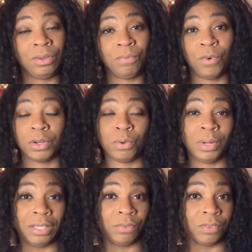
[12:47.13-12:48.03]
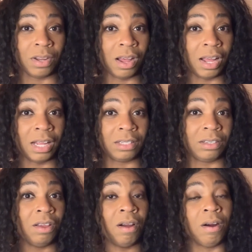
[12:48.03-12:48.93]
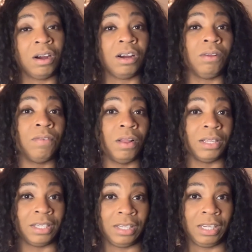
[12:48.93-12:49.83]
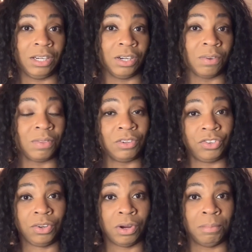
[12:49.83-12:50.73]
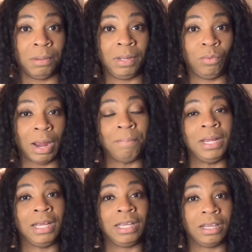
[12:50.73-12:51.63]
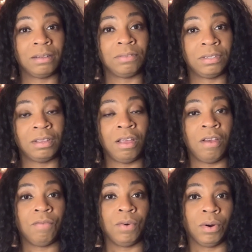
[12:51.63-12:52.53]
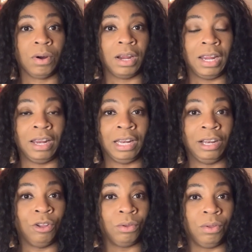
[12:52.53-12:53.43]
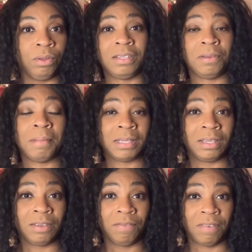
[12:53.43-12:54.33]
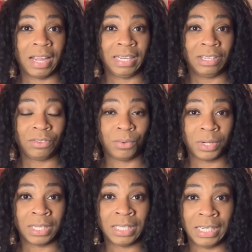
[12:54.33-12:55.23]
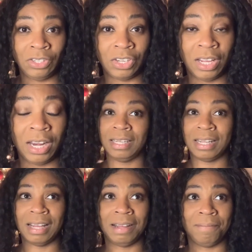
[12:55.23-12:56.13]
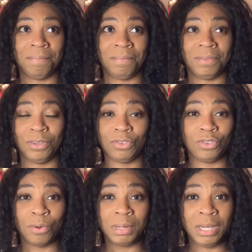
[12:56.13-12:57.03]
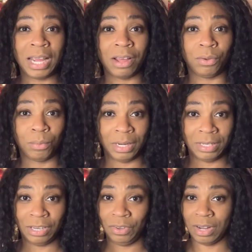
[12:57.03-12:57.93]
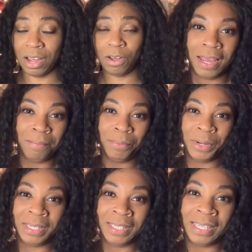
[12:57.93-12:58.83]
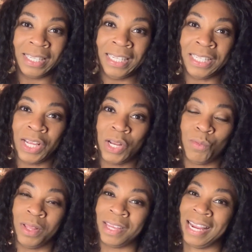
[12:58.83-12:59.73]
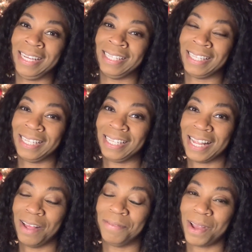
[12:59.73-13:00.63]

for Toys for Tots, or I'll volunteer. This year I'm going to be wrapping gifts for a local domestic violence organization. There's so many other ways that you can help. Embrace the season with a sense of